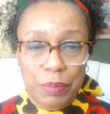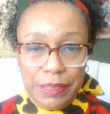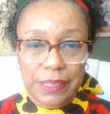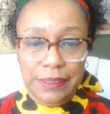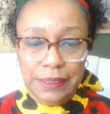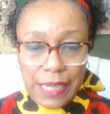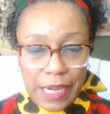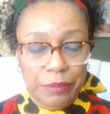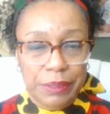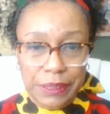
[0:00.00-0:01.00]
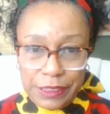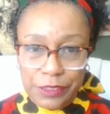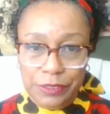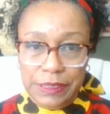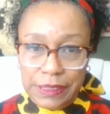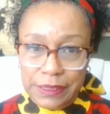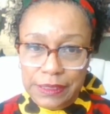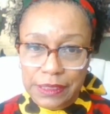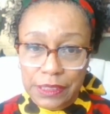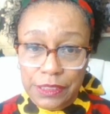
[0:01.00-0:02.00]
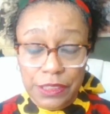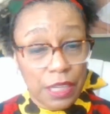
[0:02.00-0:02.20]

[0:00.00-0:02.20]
about that Tyre Nichols incident.